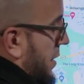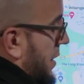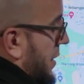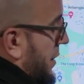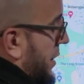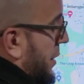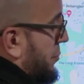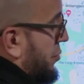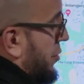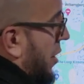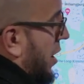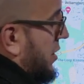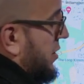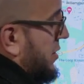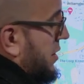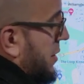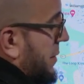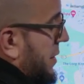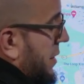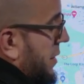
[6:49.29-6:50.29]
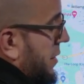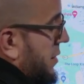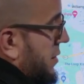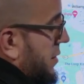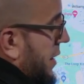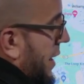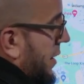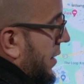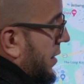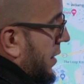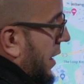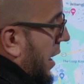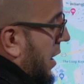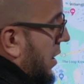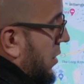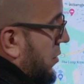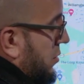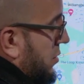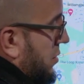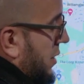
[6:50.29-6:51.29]
The proximity to St.
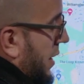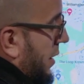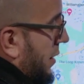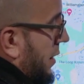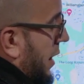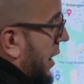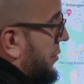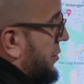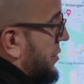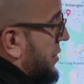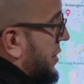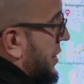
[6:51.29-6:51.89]
Cloud is